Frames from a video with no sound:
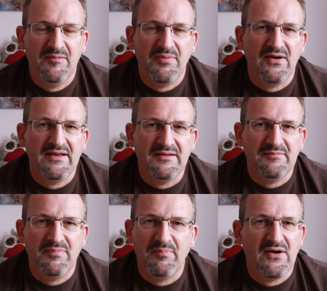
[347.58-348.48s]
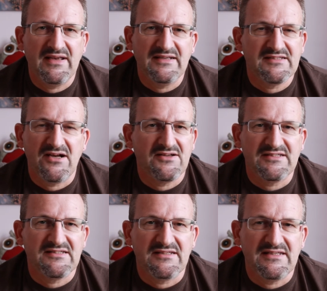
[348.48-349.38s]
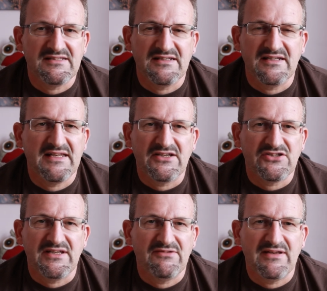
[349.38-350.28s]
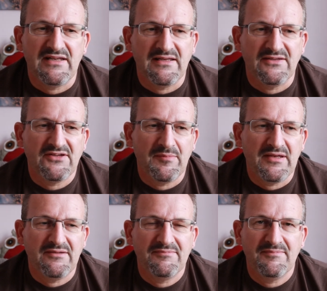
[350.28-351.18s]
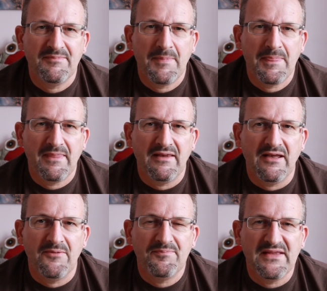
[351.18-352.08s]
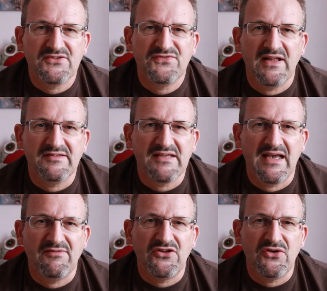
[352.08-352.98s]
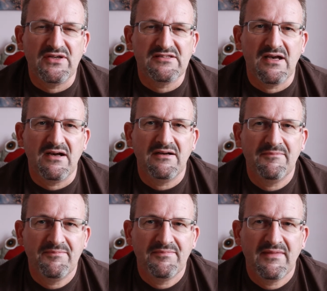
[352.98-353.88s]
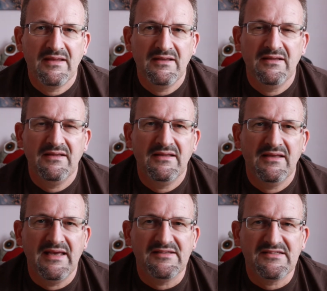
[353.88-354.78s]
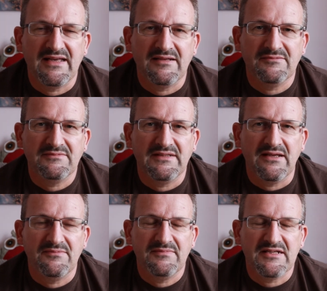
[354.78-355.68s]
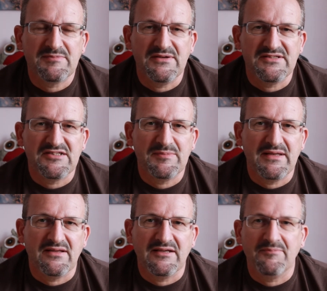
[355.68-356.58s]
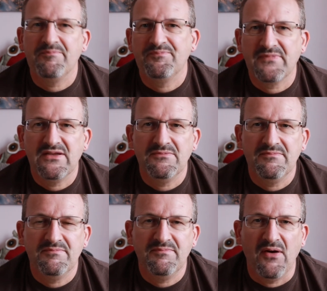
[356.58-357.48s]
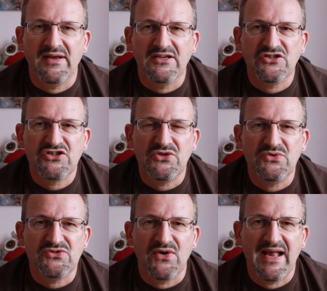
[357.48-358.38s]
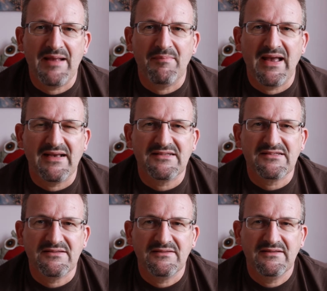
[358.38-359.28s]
Buying guitars is an addiction, it really is. I mean, you know, it's fun to have a new guitar. It's that, you know, I suppose it's a bit like buying shoes or handbags.